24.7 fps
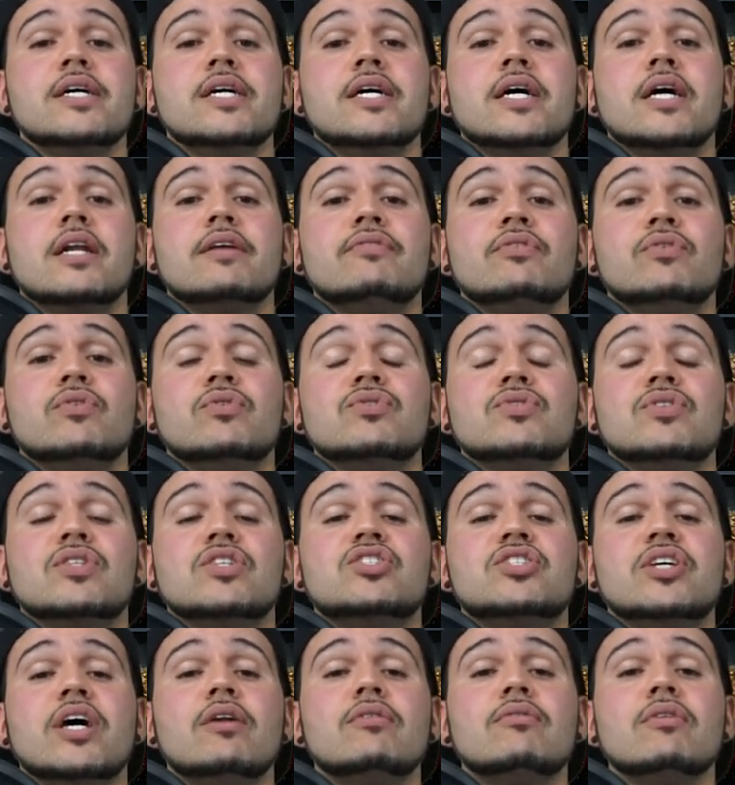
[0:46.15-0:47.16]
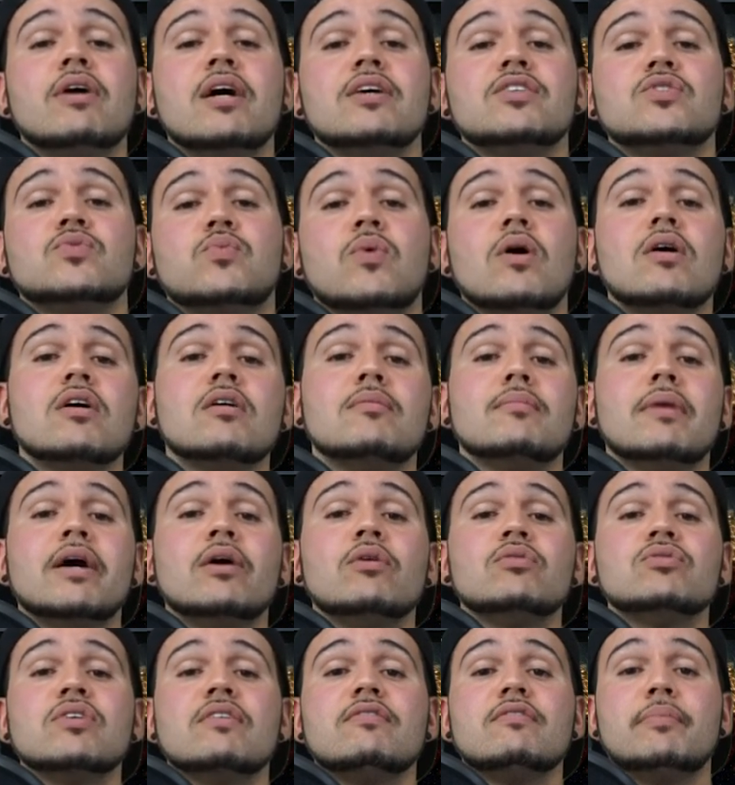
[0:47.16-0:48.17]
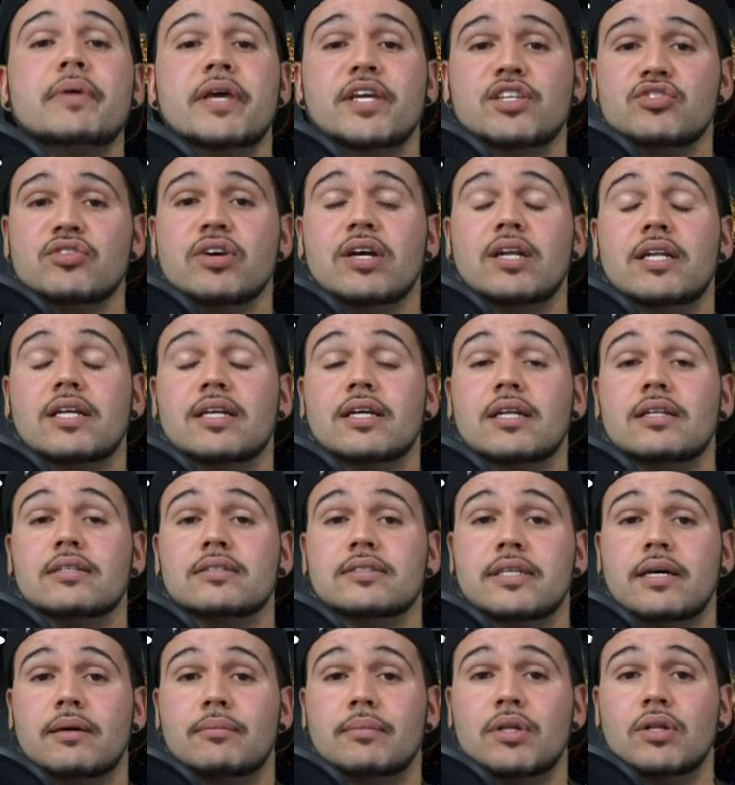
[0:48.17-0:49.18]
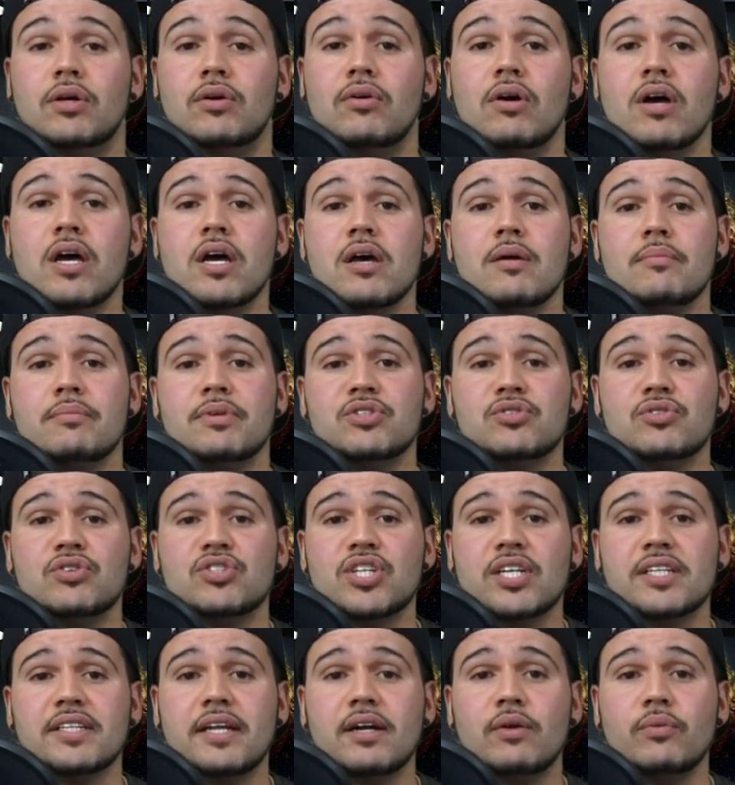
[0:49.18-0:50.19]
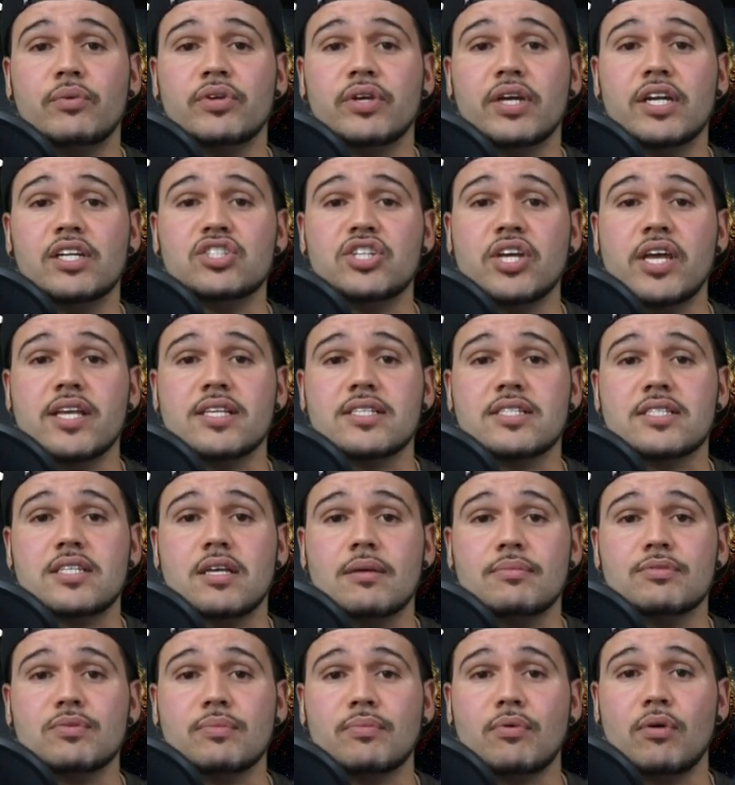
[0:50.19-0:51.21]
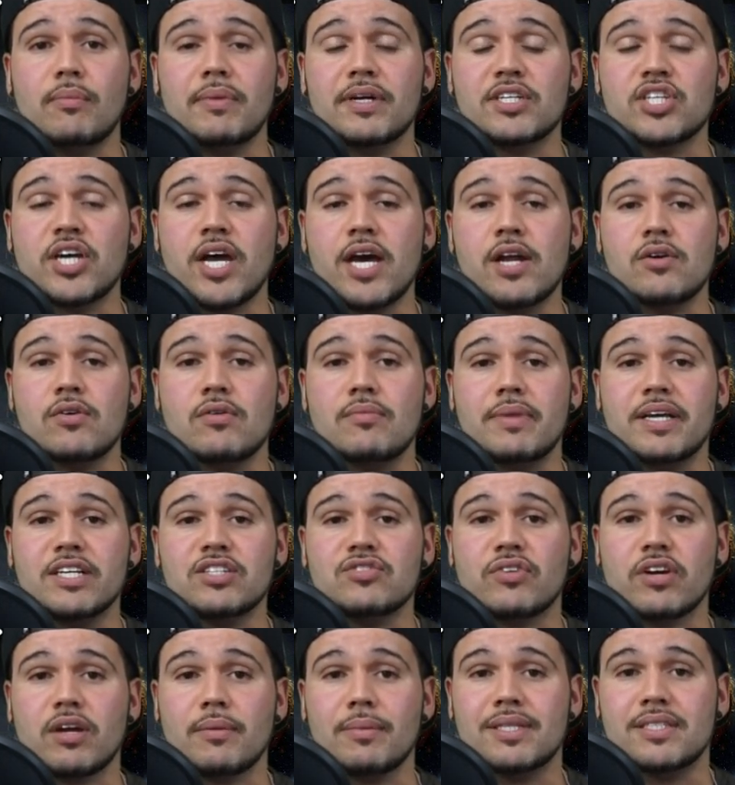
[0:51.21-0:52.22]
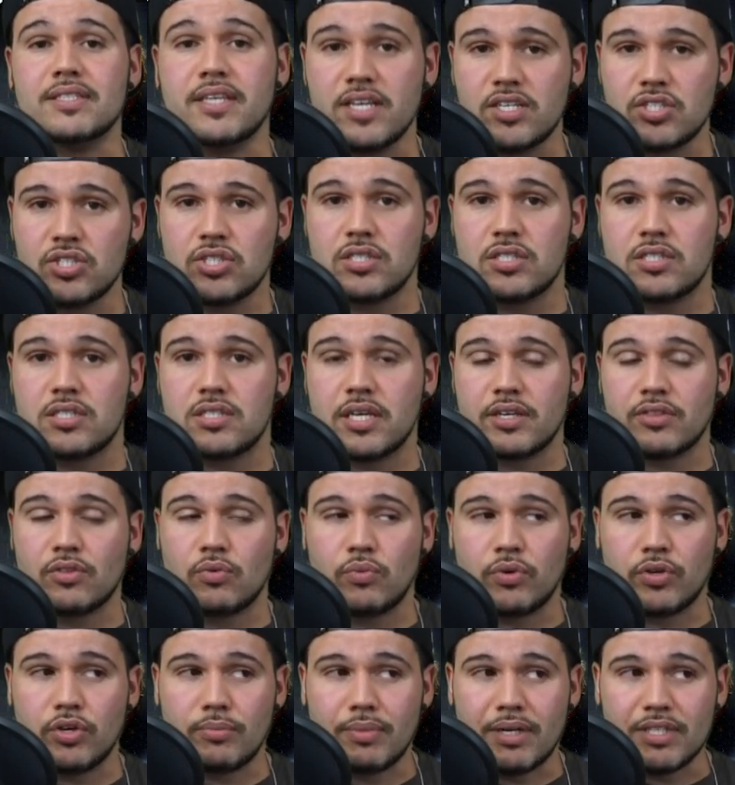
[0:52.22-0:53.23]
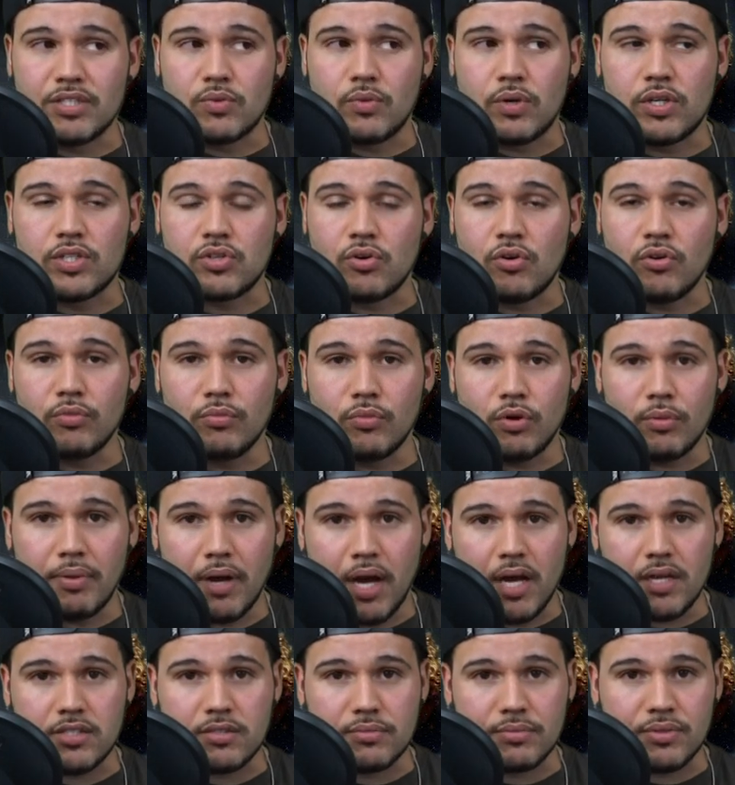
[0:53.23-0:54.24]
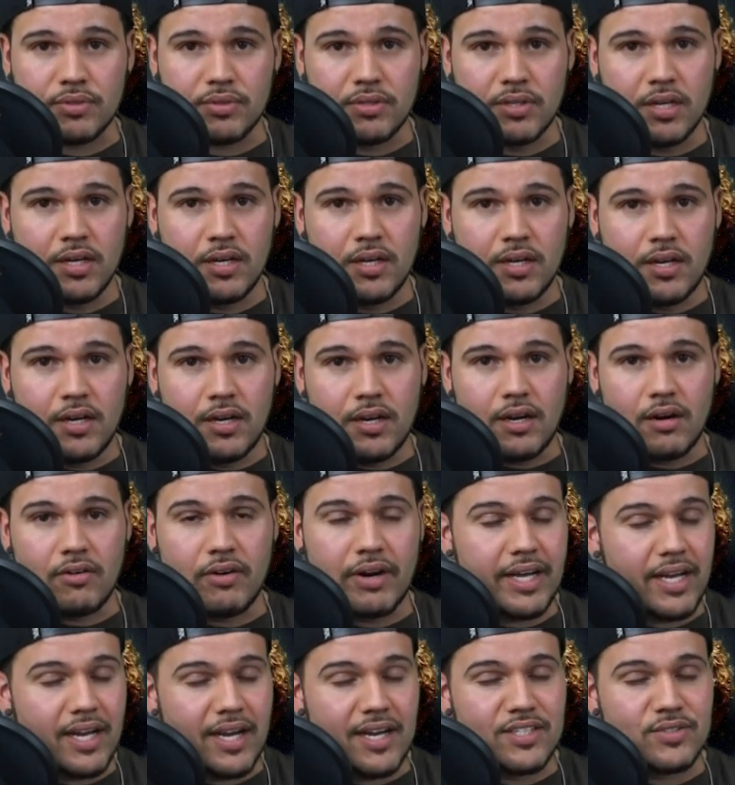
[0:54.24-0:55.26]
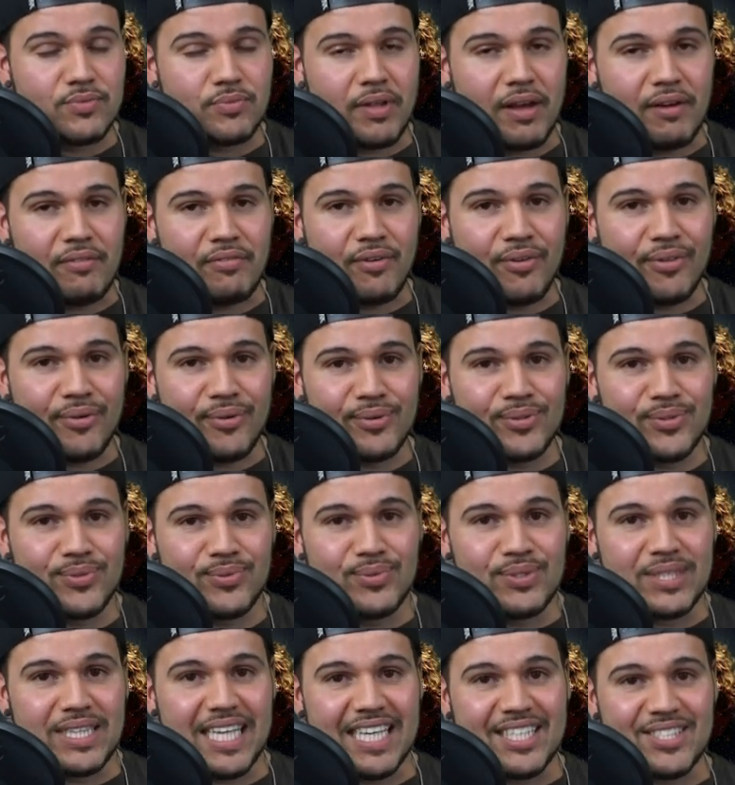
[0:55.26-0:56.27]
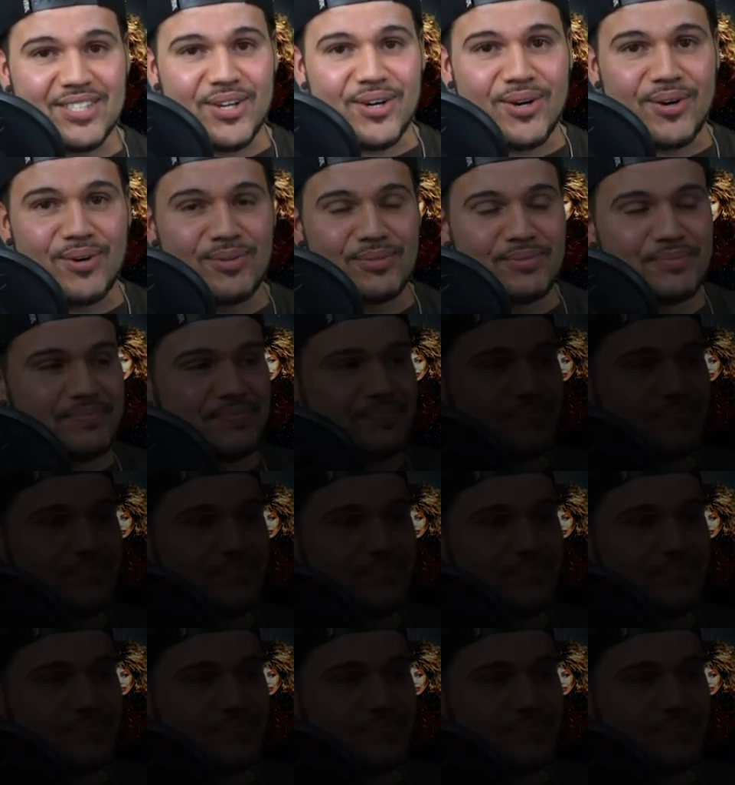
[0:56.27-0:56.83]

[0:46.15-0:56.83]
And if you're new to the channel, guys, welcome. I also have a Patreon link down below. Be sure to check that out when you get a chance. Help support my channel. Makes recommendations like the one you're about to watch all the more possible. All right, guys, without further ado, let's go.